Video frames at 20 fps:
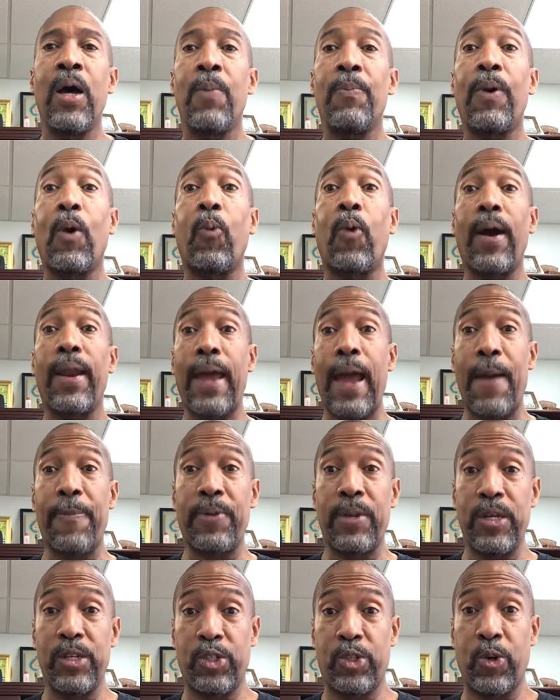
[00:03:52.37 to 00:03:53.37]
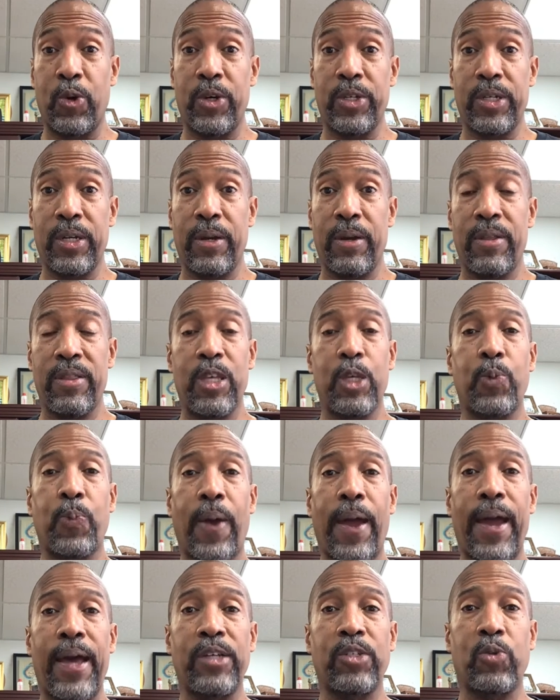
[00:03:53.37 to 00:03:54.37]
But what happened in Georgia this
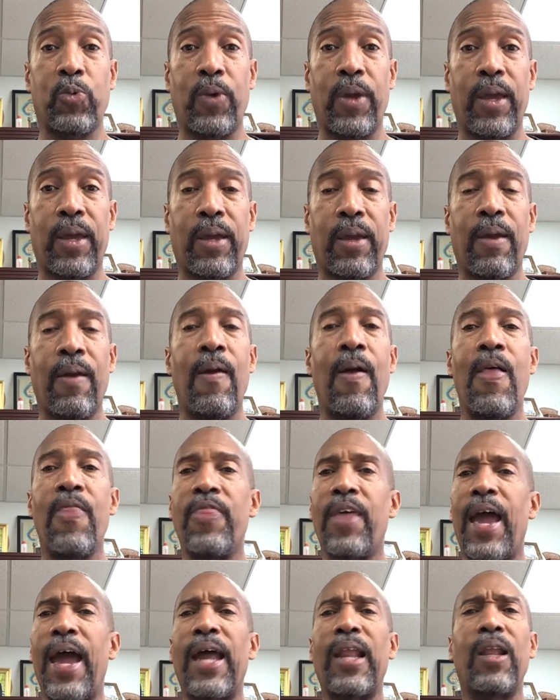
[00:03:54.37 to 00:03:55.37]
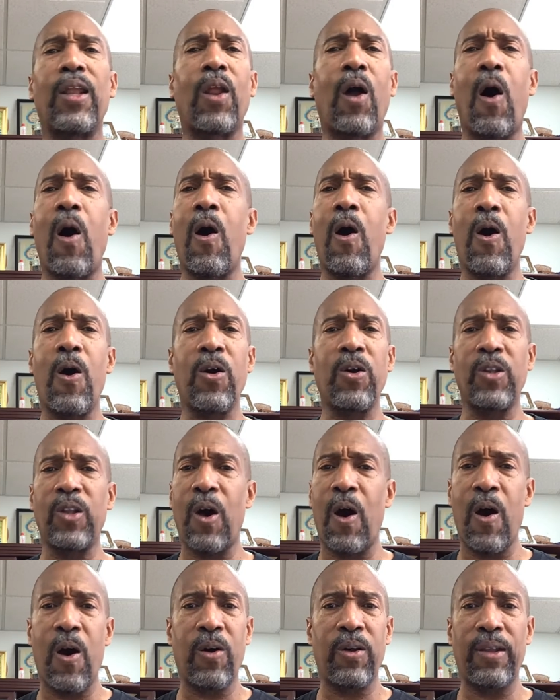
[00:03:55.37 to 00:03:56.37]
past week? They had long,
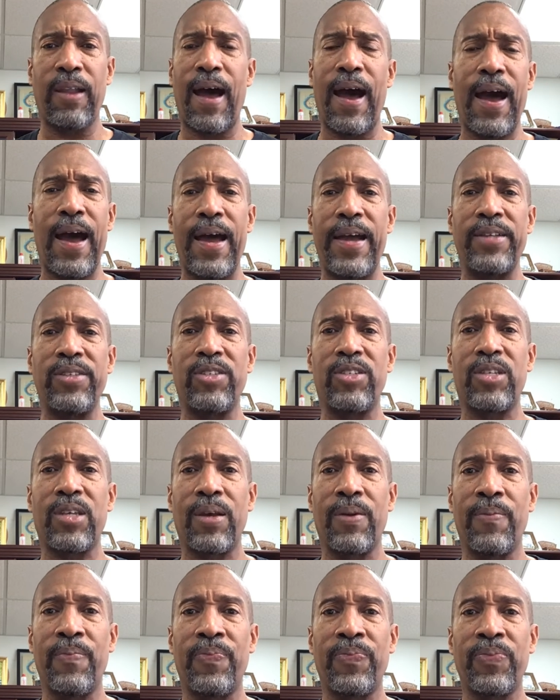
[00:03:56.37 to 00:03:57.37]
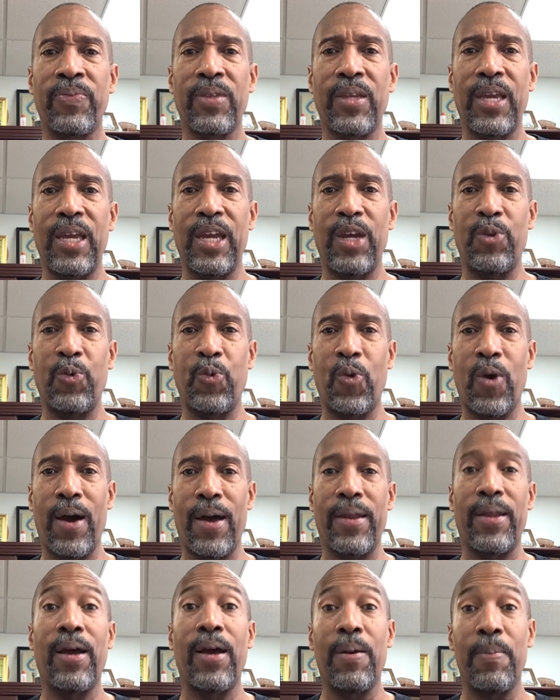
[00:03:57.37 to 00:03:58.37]
long lines in
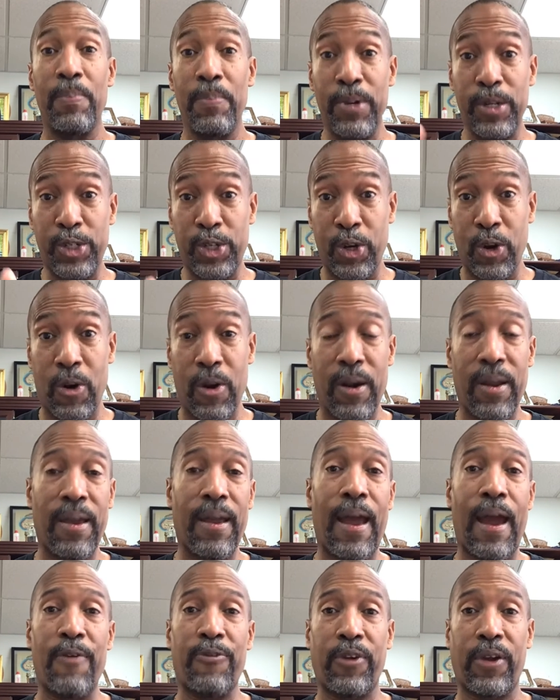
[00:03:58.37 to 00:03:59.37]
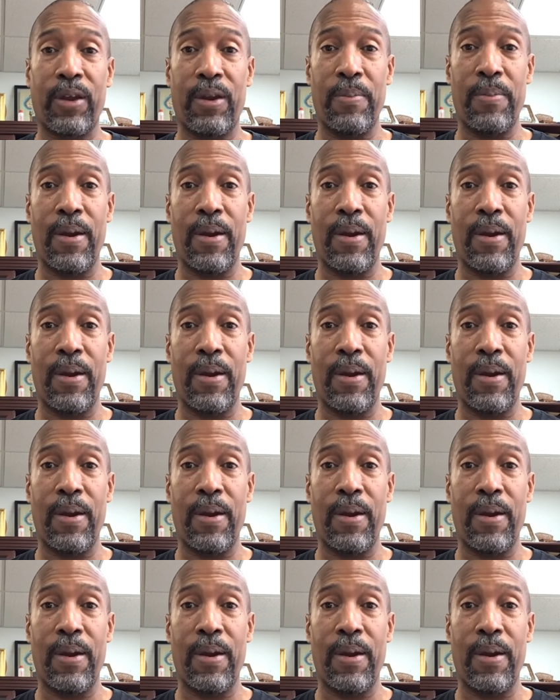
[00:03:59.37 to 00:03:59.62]
what? Majority African